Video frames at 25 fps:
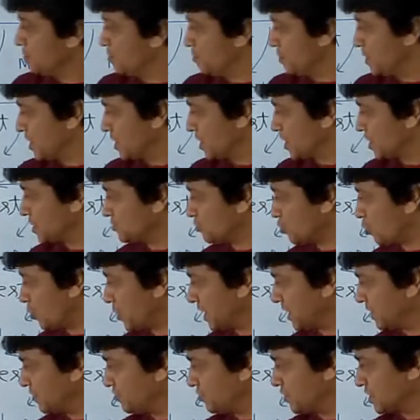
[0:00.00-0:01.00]
Mirror is
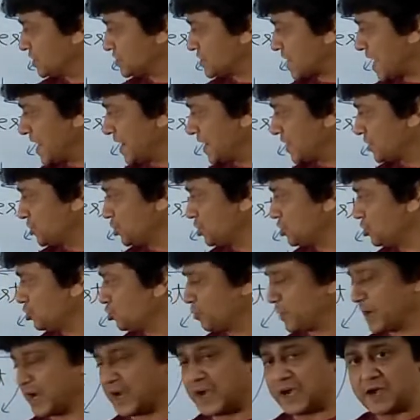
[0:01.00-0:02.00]
moving in this direction.
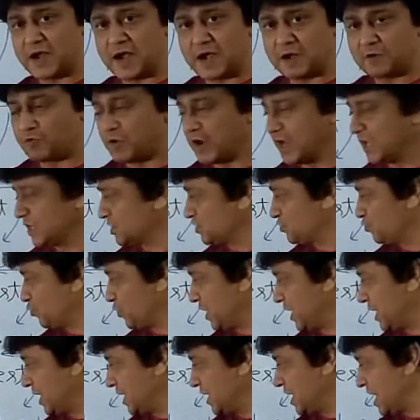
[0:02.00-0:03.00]
To bring it at rest,
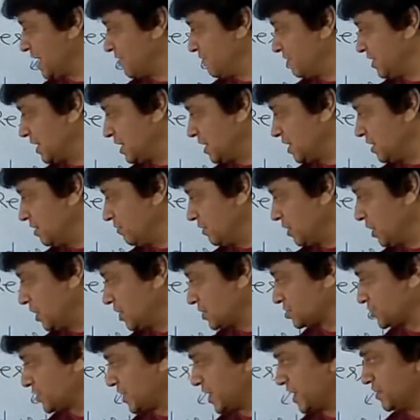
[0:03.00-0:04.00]
we gave it a
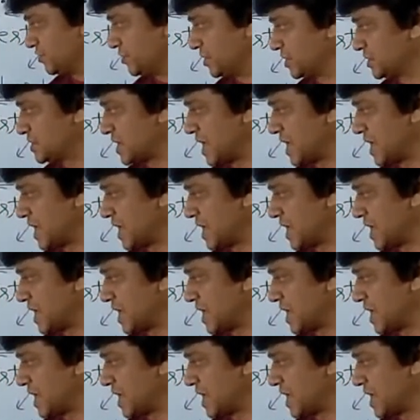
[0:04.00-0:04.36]
velocity in this